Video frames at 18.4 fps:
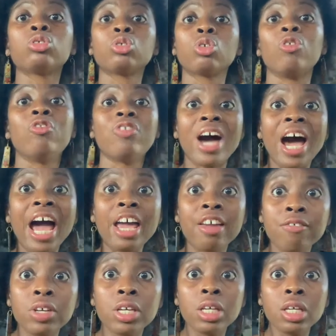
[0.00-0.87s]

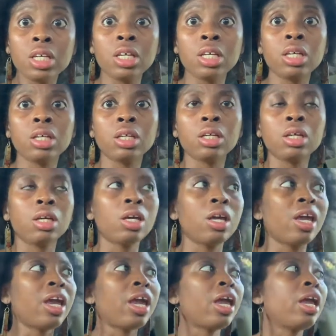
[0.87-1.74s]

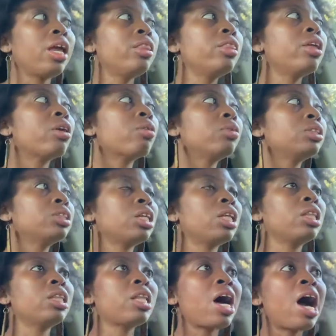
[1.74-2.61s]
surviving, and there was
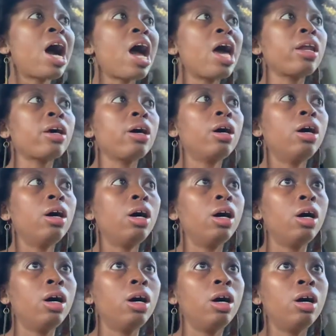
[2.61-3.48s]
a lot
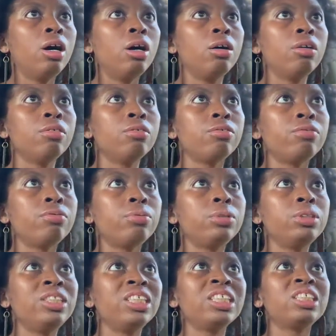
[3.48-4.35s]
of
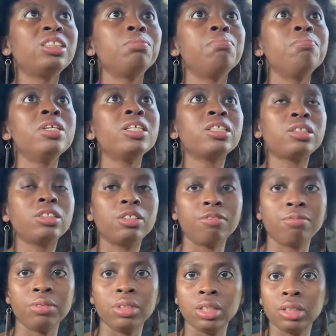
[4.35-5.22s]

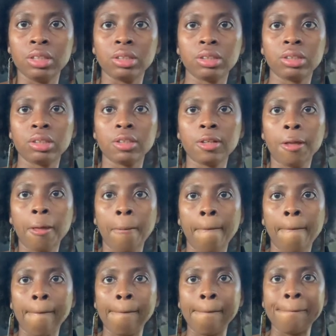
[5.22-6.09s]
dismissiveness
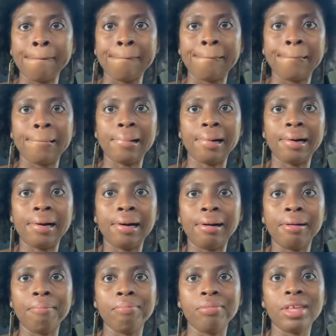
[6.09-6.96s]

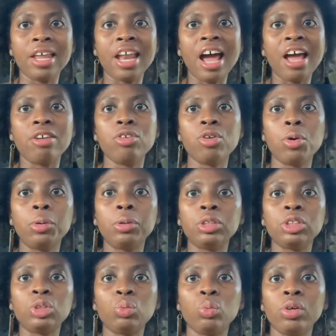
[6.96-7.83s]
that I
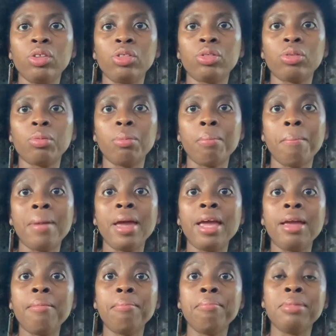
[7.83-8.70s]
noticed with
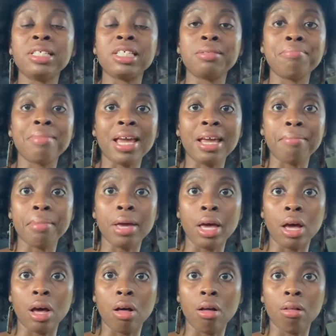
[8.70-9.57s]
Miss
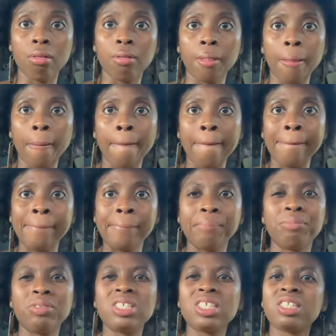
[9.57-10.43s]

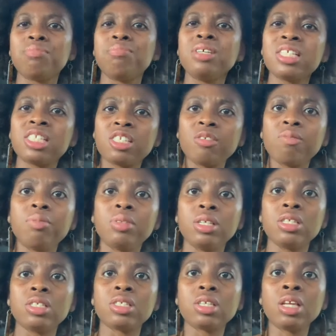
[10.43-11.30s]
Maybelle.
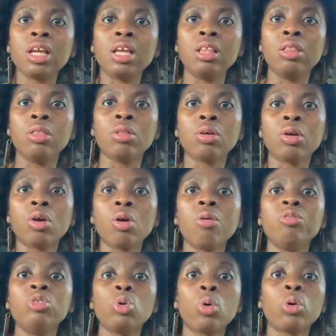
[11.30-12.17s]
Dismissiveness in
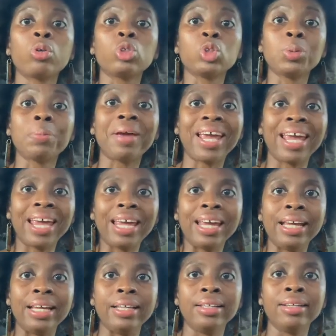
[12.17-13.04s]
her daughter's
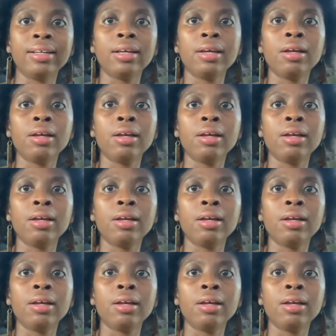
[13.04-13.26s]
pain.